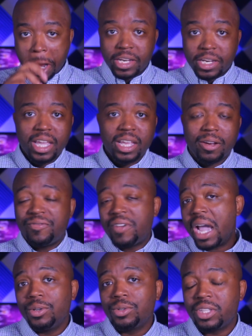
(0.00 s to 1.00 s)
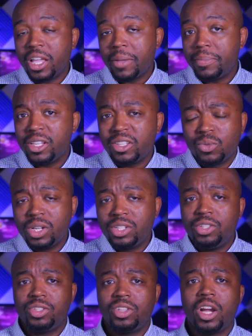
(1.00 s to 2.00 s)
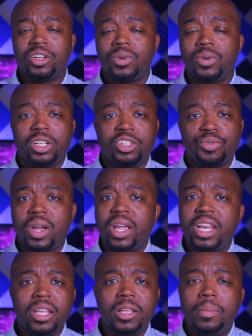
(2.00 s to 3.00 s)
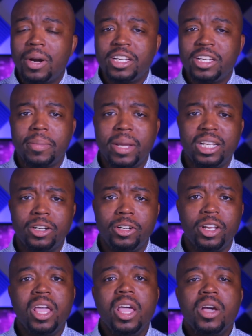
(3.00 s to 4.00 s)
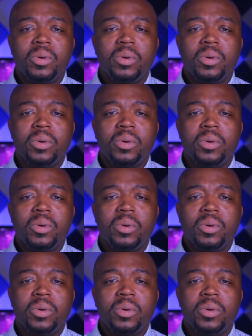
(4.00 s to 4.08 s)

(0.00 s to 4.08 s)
And then the final step is once you start doing the training, project-based learning,